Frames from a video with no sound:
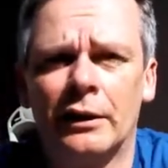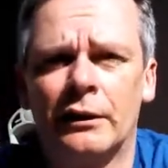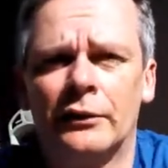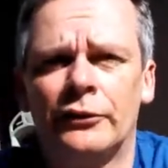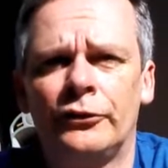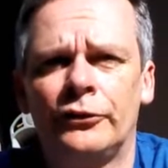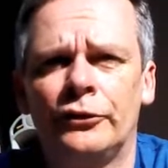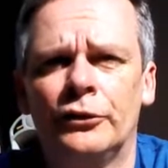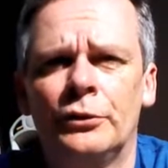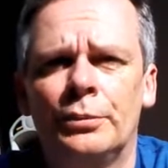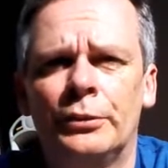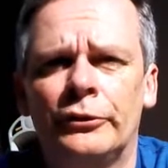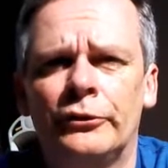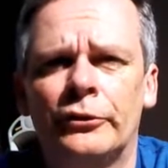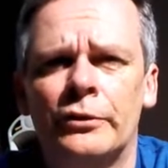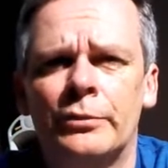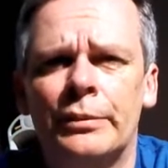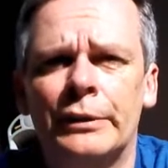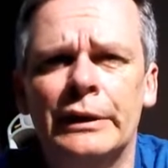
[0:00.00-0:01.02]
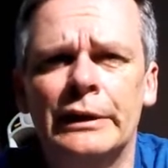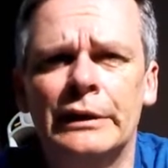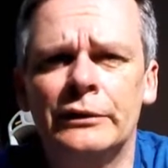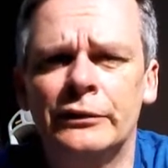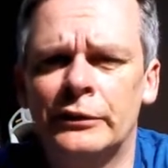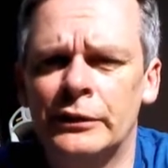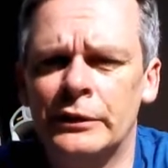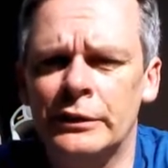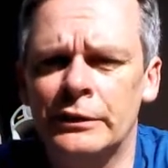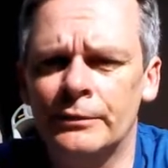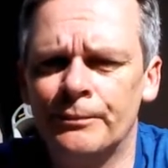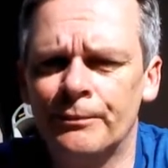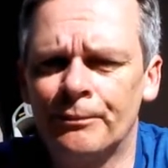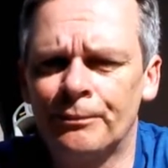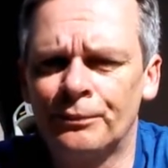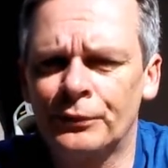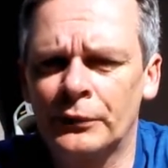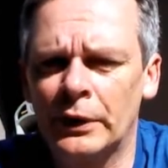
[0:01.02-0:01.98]
super easy
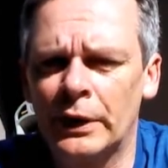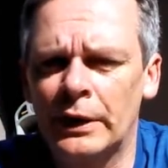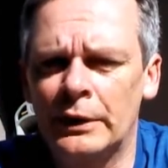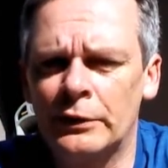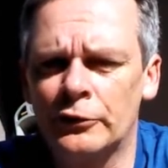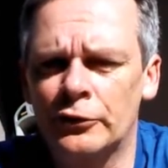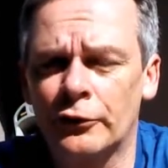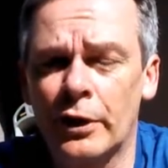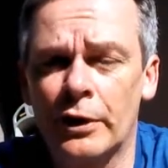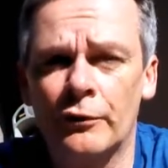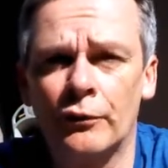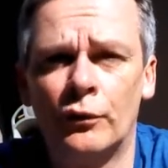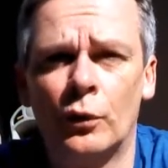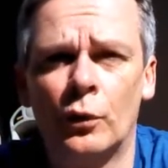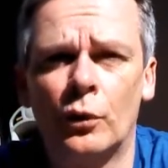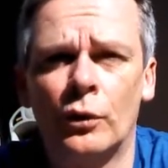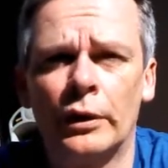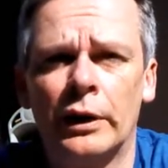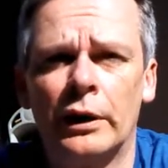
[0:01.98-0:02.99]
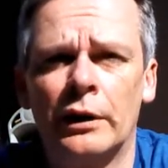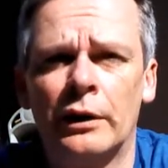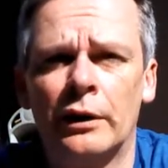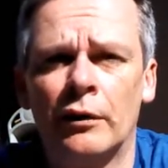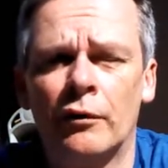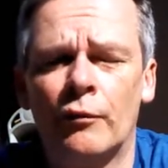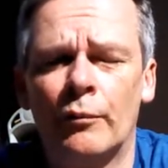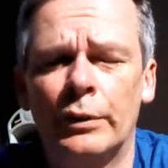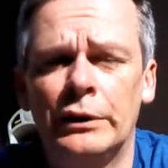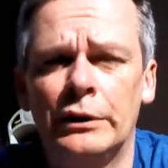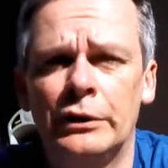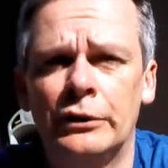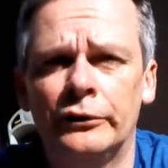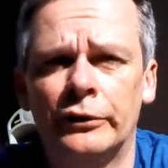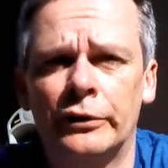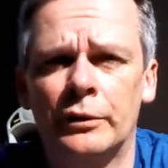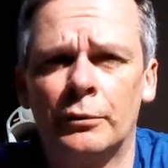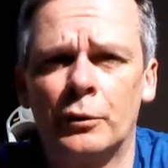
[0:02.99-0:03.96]
and straightforward, and I've been
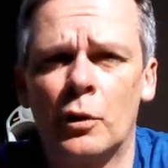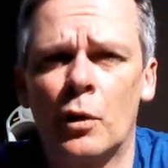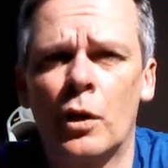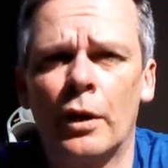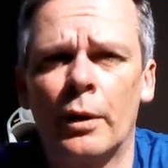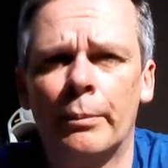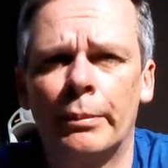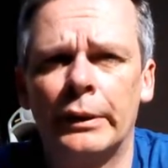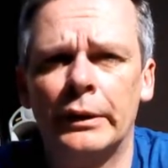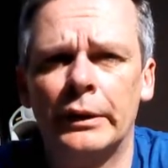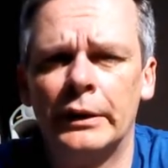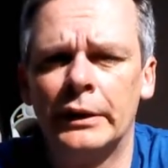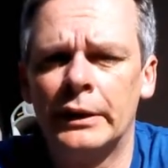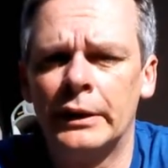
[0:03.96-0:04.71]
using them quite a bit.